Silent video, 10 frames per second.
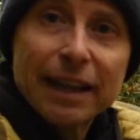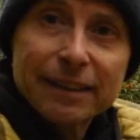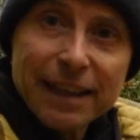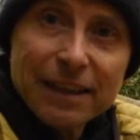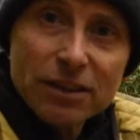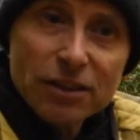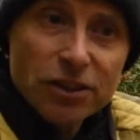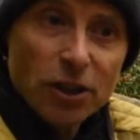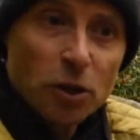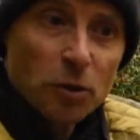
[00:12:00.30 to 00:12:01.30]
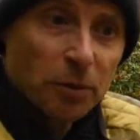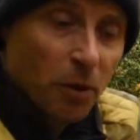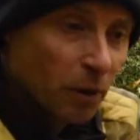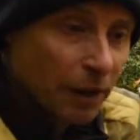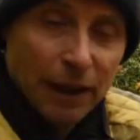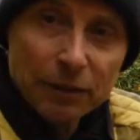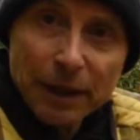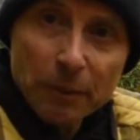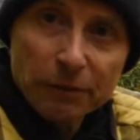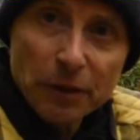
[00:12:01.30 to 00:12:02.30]
extension tubes or
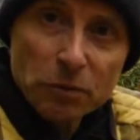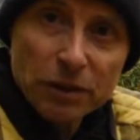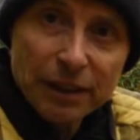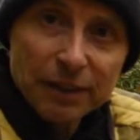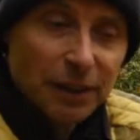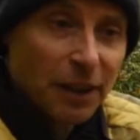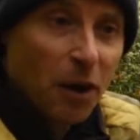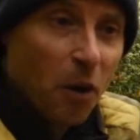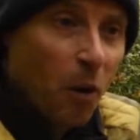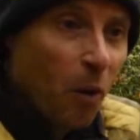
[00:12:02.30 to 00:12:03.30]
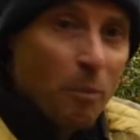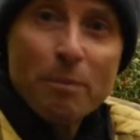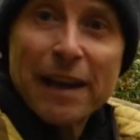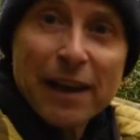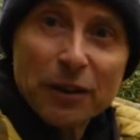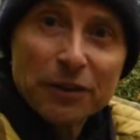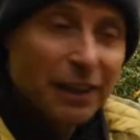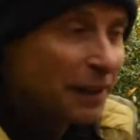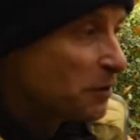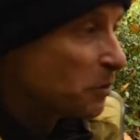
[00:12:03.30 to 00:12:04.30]
close-up filters or
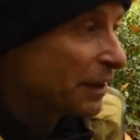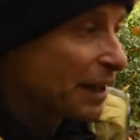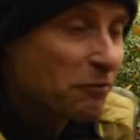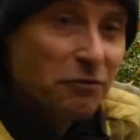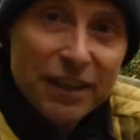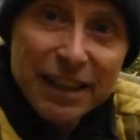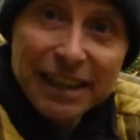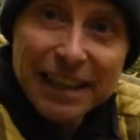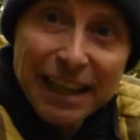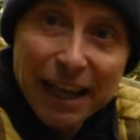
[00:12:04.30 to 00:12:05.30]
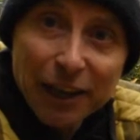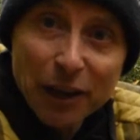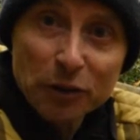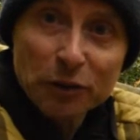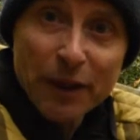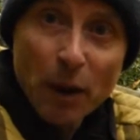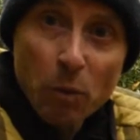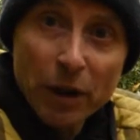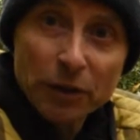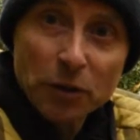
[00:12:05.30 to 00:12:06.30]
bellows if you want to get really in close for that
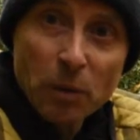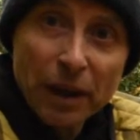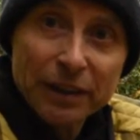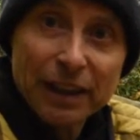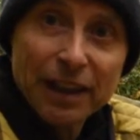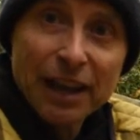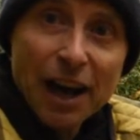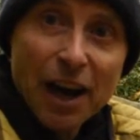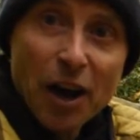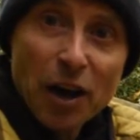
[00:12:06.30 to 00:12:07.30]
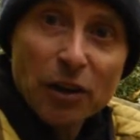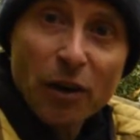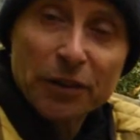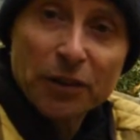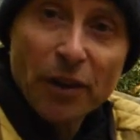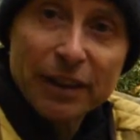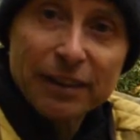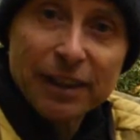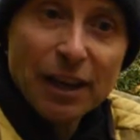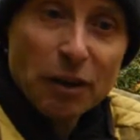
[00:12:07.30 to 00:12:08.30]
one-to-one
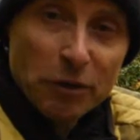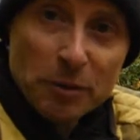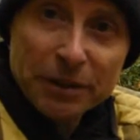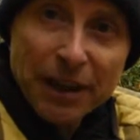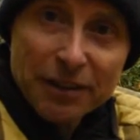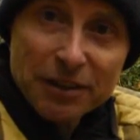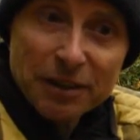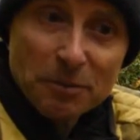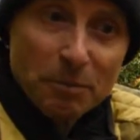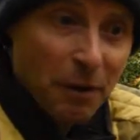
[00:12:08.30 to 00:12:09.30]
life-size reproduction.